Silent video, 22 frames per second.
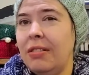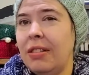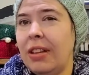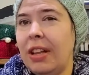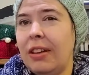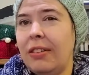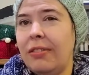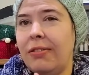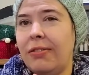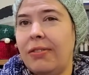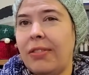
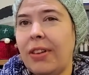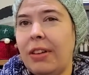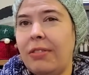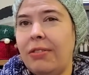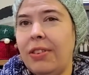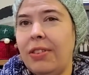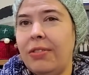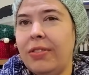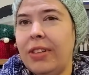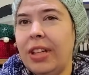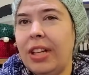like
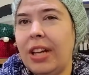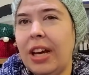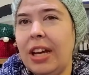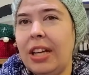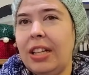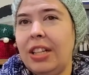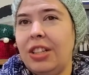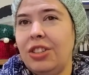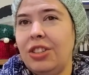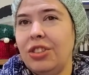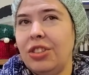
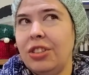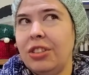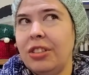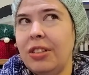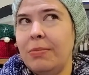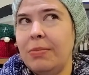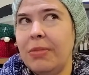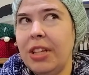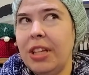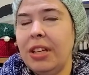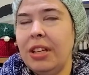$5.59-ish or
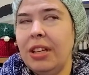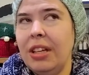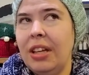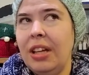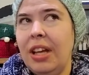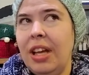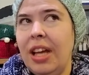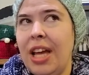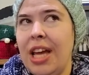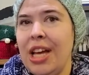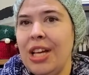something.
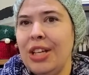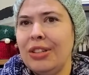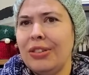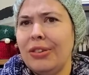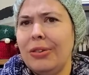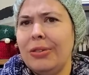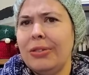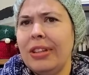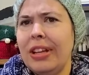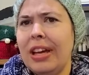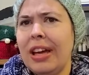So I
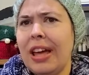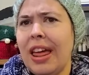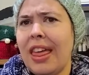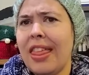was like,